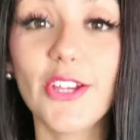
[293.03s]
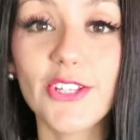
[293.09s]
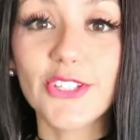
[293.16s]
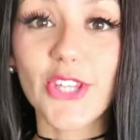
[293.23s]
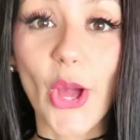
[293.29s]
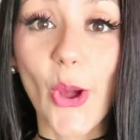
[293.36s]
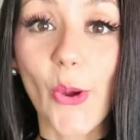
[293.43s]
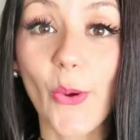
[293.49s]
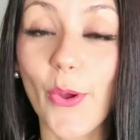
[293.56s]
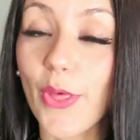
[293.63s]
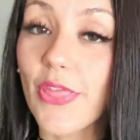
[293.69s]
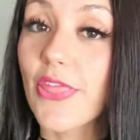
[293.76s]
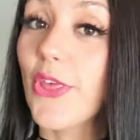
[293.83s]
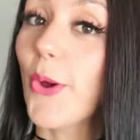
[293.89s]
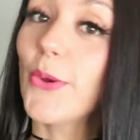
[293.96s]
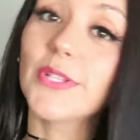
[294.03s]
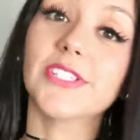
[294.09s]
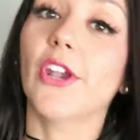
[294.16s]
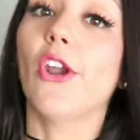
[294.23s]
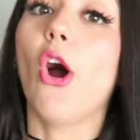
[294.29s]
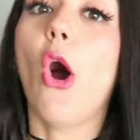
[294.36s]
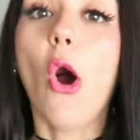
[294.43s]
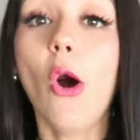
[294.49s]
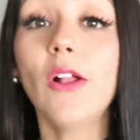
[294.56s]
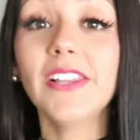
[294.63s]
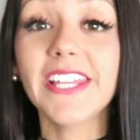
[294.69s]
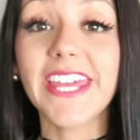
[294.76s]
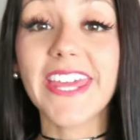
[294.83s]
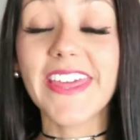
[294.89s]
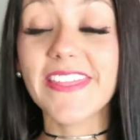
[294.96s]
So those are
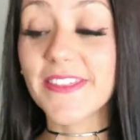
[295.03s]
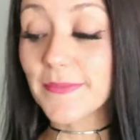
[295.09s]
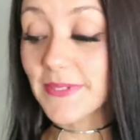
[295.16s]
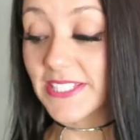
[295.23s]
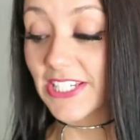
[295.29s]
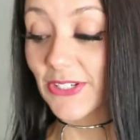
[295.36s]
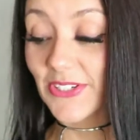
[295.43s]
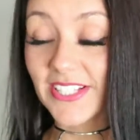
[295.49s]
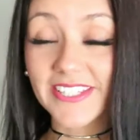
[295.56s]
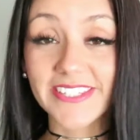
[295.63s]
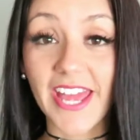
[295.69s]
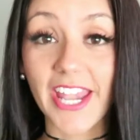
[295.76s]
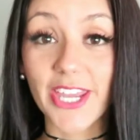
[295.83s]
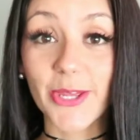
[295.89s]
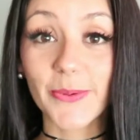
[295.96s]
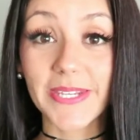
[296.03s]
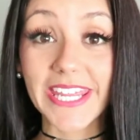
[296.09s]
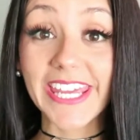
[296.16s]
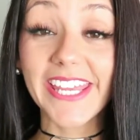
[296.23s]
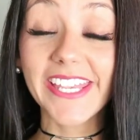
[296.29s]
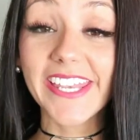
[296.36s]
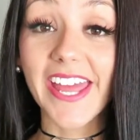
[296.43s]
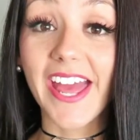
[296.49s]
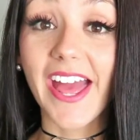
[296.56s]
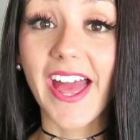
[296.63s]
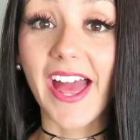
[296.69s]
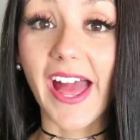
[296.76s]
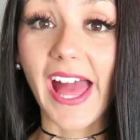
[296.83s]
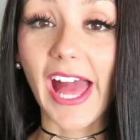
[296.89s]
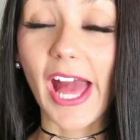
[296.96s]
only the materials that you need.
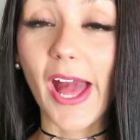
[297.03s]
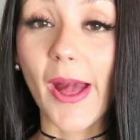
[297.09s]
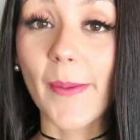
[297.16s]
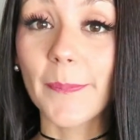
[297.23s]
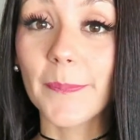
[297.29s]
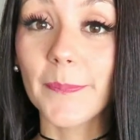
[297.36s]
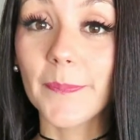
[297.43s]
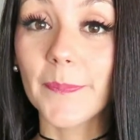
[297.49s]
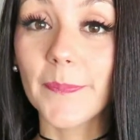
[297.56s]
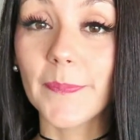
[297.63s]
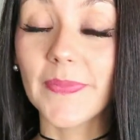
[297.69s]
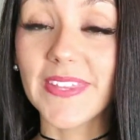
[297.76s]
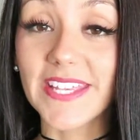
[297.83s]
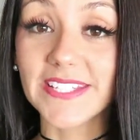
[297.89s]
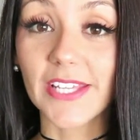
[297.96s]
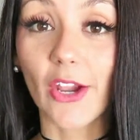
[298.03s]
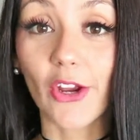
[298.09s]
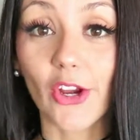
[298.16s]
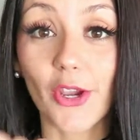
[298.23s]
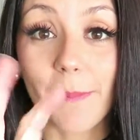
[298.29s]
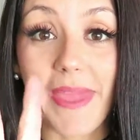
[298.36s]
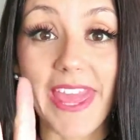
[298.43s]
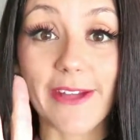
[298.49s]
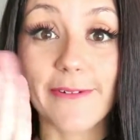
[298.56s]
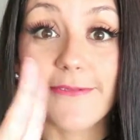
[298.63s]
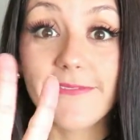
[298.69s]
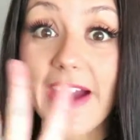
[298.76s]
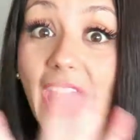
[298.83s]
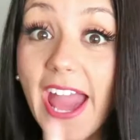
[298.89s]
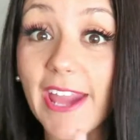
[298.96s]
These are going to make
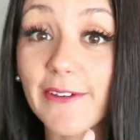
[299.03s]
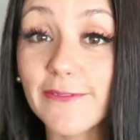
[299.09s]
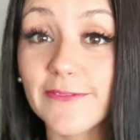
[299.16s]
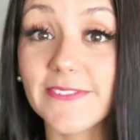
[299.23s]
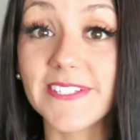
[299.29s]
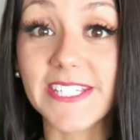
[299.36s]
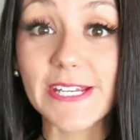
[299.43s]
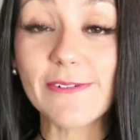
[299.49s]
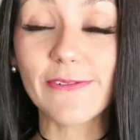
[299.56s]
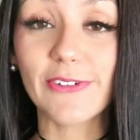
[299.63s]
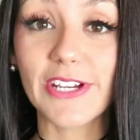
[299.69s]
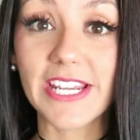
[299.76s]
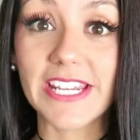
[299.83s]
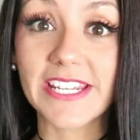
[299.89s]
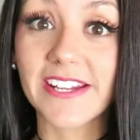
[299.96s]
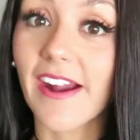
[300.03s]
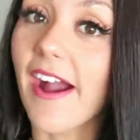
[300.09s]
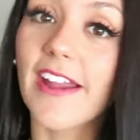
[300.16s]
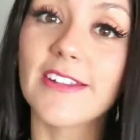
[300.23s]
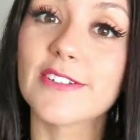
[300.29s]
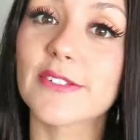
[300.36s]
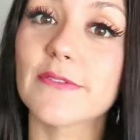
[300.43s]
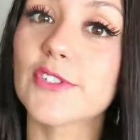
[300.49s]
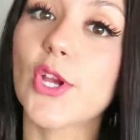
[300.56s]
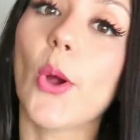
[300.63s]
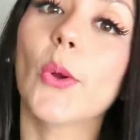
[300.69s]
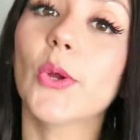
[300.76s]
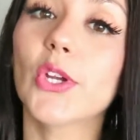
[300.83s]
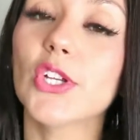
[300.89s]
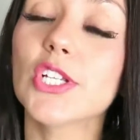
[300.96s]
5 different kinds of
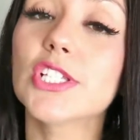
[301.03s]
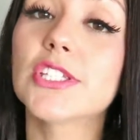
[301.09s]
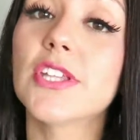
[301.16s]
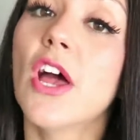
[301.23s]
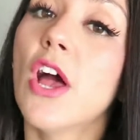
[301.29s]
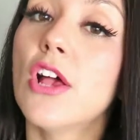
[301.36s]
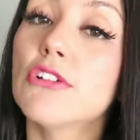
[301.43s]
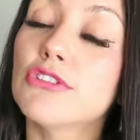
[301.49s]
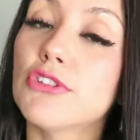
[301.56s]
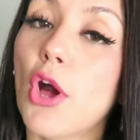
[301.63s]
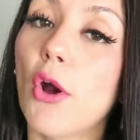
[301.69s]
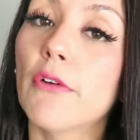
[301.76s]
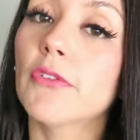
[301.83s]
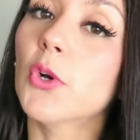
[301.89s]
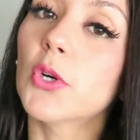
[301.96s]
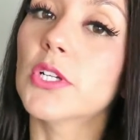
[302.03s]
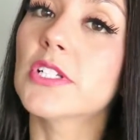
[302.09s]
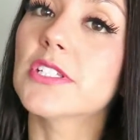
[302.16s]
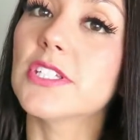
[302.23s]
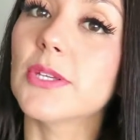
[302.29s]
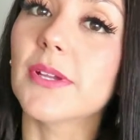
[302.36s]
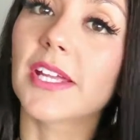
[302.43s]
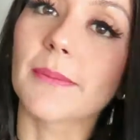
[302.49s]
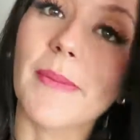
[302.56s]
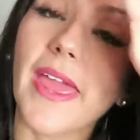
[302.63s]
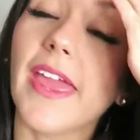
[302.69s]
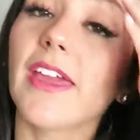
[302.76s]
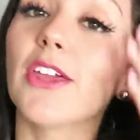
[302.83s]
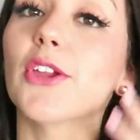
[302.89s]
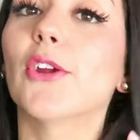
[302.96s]
chokers. So of course you can
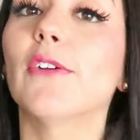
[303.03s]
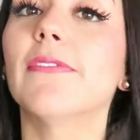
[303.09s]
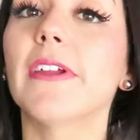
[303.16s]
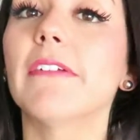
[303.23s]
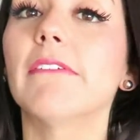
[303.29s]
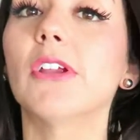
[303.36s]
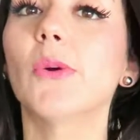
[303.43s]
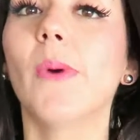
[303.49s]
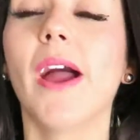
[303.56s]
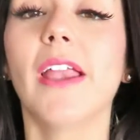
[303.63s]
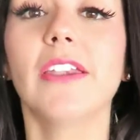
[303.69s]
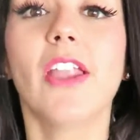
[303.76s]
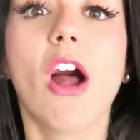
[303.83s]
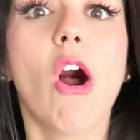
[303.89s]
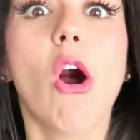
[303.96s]
make your favorite one